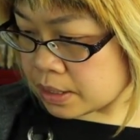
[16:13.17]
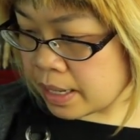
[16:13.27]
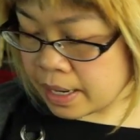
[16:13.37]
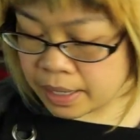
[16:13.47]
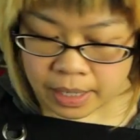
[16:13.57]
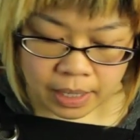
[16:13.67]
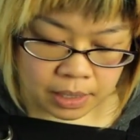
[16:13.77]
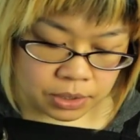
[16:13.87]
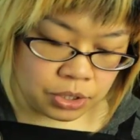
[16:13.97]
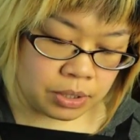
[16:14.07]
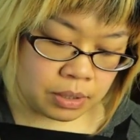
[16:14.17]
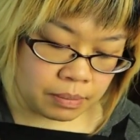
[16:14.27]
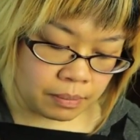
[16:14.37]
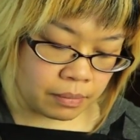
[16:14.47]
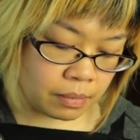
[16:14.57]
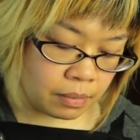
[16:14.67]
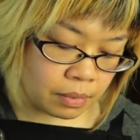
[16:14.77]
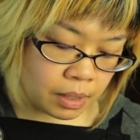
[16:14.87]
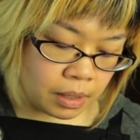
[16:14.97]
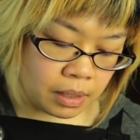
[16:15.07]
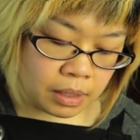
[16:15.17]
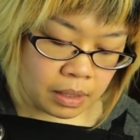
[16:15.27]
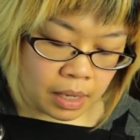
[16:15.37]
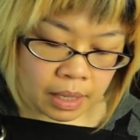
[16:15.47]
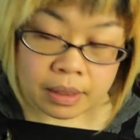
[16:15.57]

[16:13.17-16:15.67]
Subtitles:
10 gauge. Yeah,